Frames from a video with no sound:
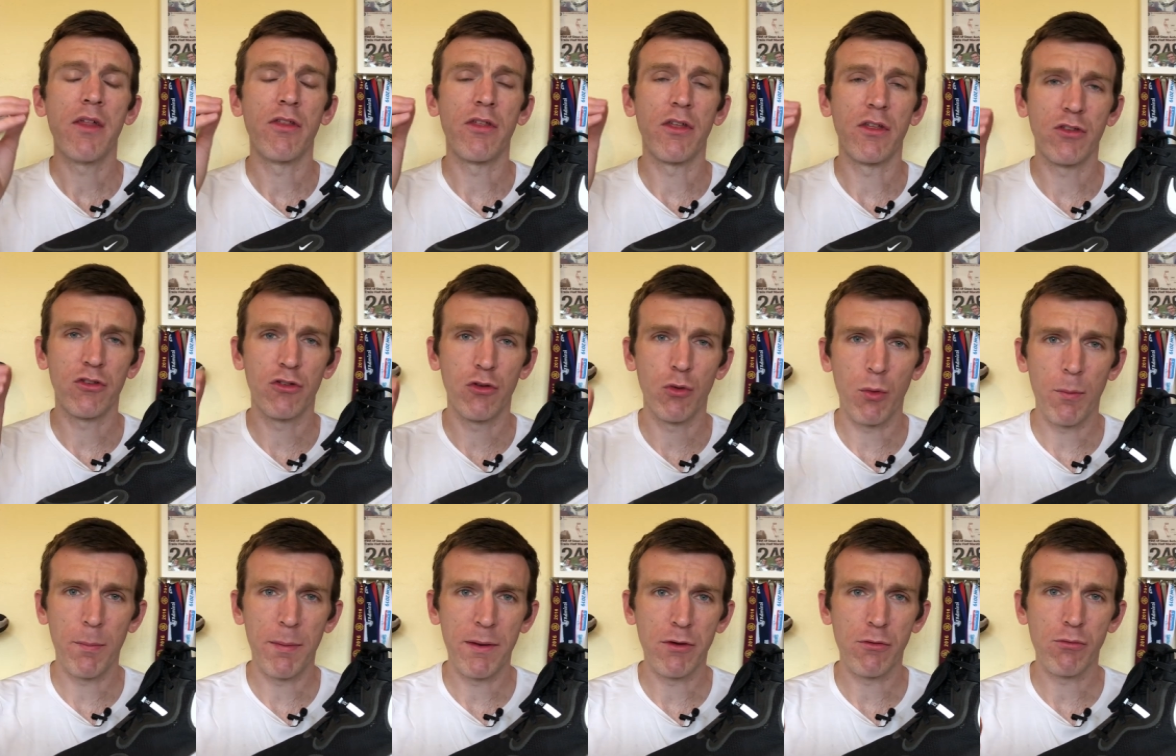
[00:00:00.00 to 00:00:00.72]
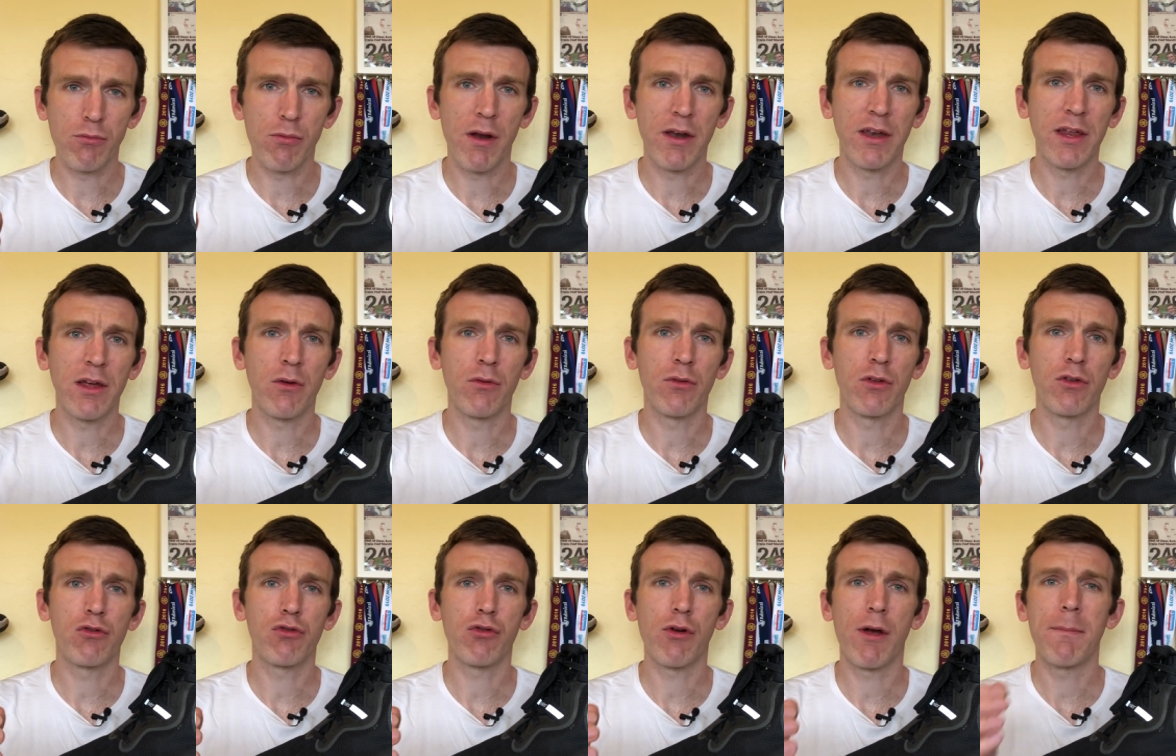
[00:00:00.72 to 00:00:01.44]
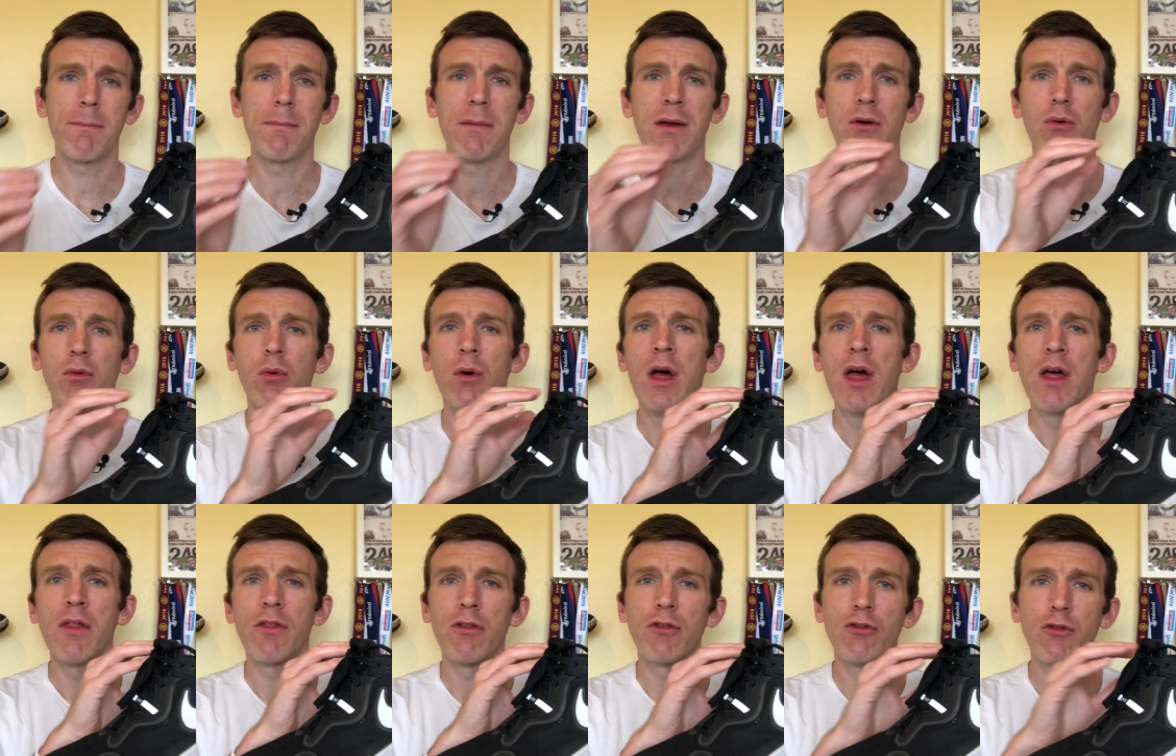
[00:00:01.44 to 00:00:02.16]
that do a bit of running on the treadmill,
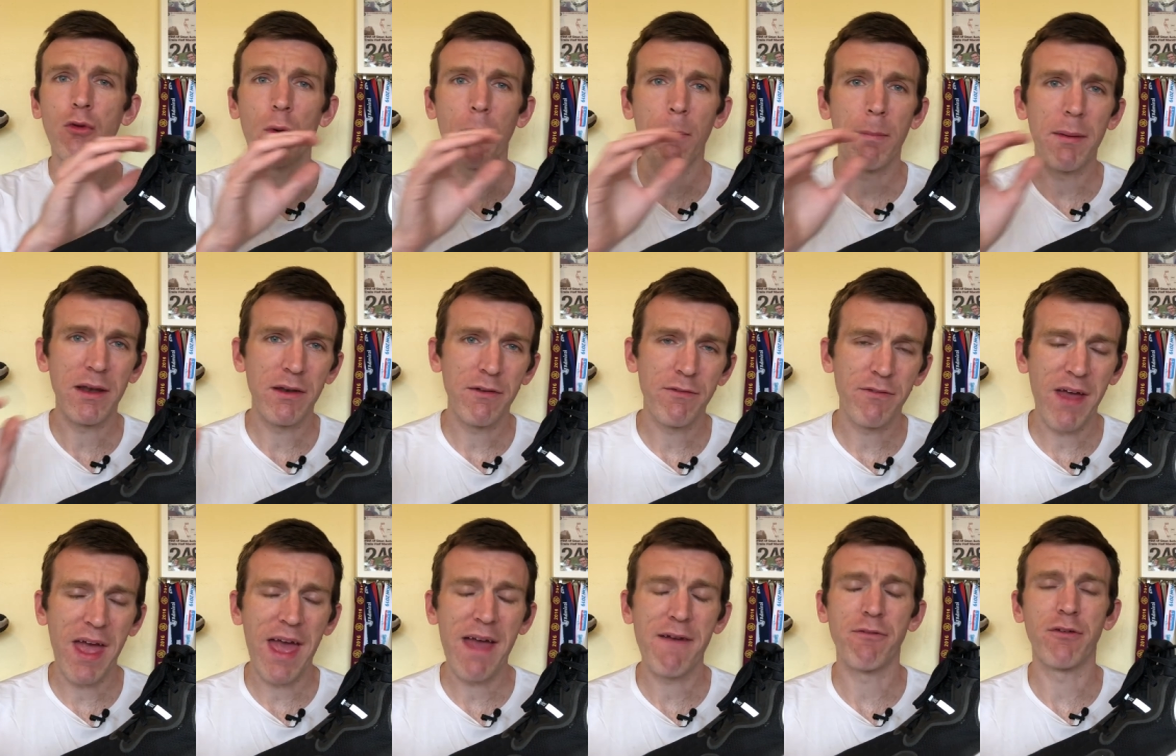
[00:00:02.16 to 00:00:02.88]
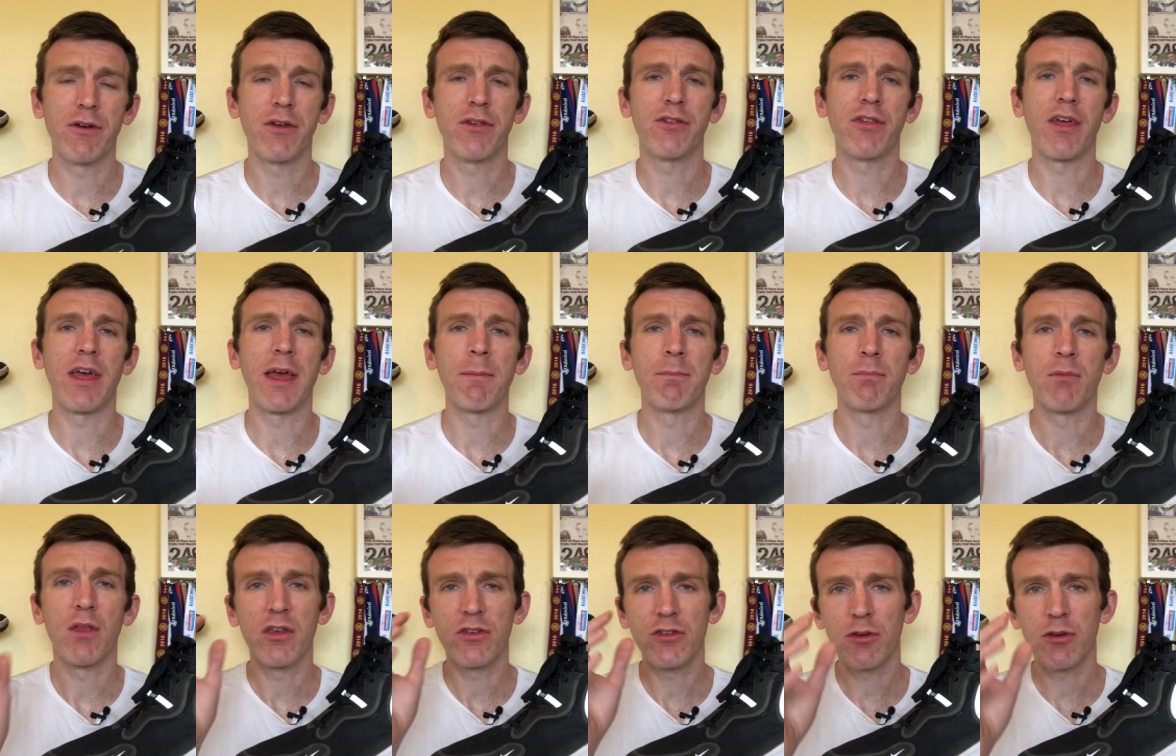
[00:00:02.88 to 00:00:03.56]
that do a bit of everything.